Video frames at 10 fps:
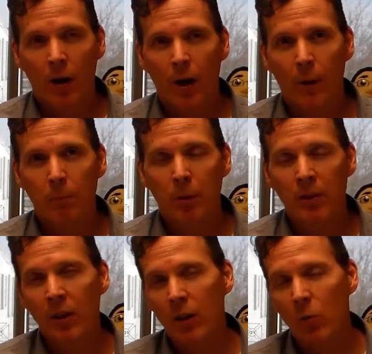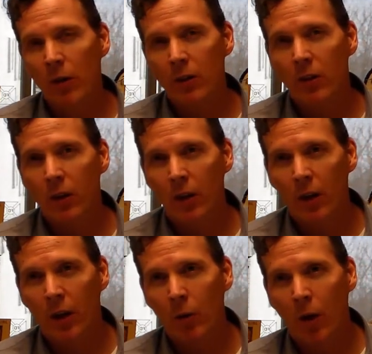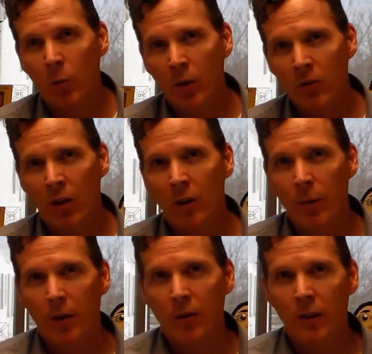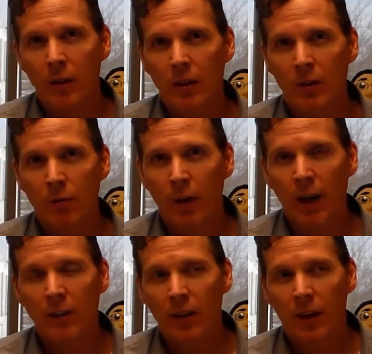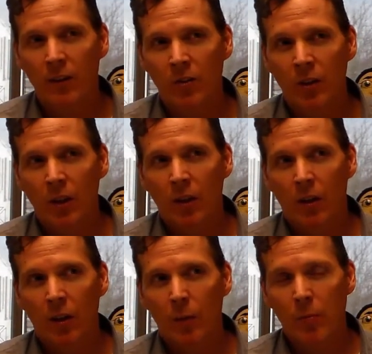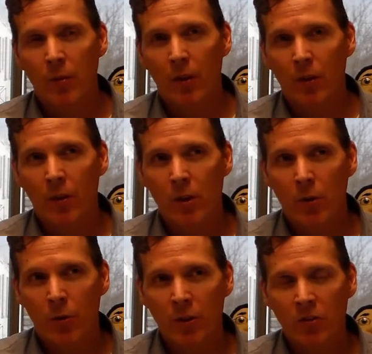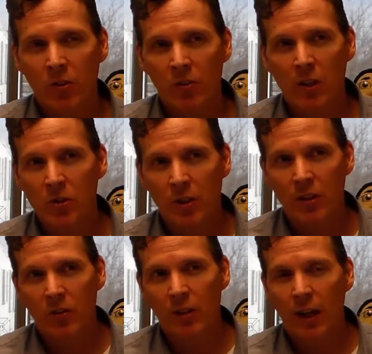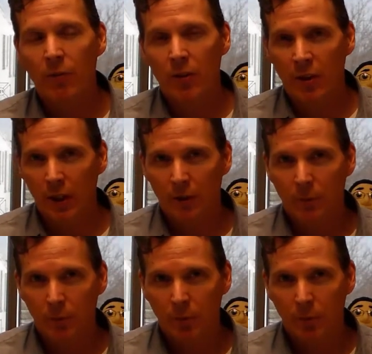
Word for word: Um, but then I want to uh, I, I want to talk about the the fact that um, you know this distinction is in everything.